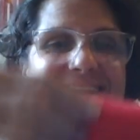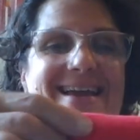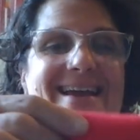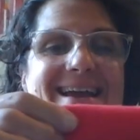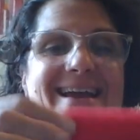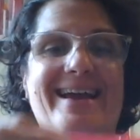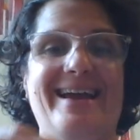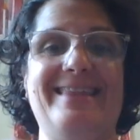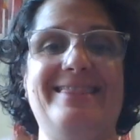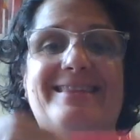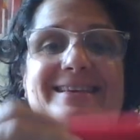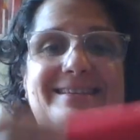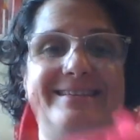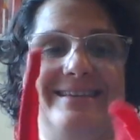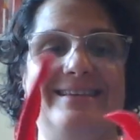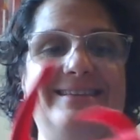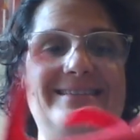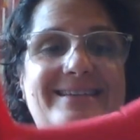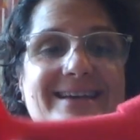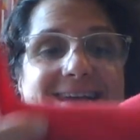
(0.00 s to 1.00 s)
And this
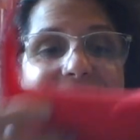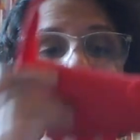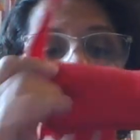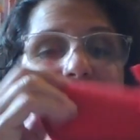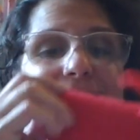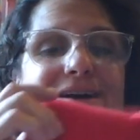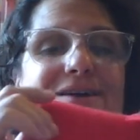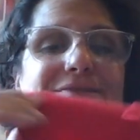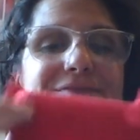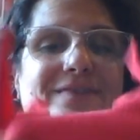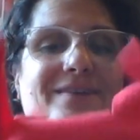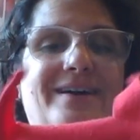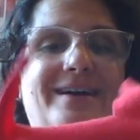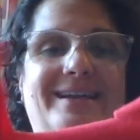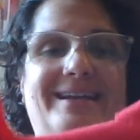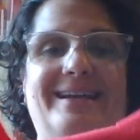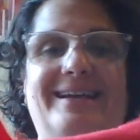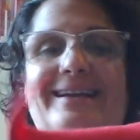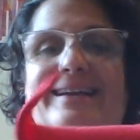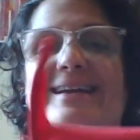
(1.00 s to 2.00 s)
is, I love
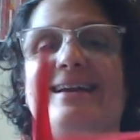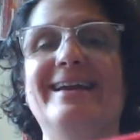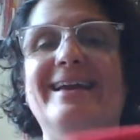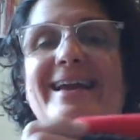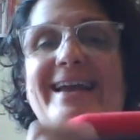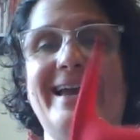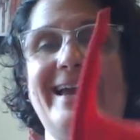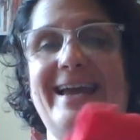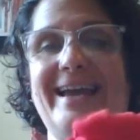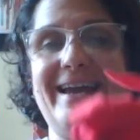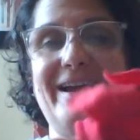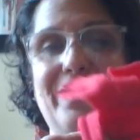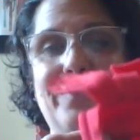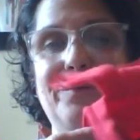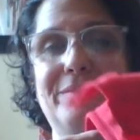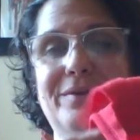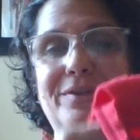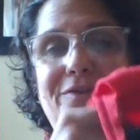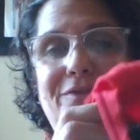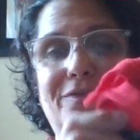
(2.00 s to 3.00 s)
cutting hair
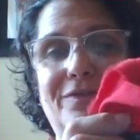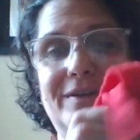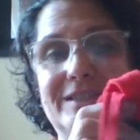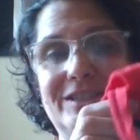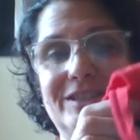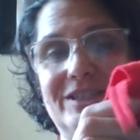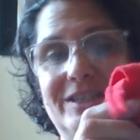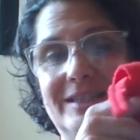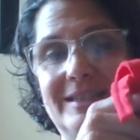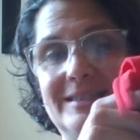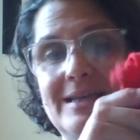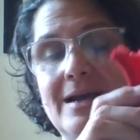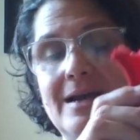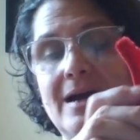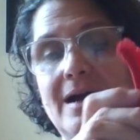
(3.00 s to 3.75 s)
with fringes.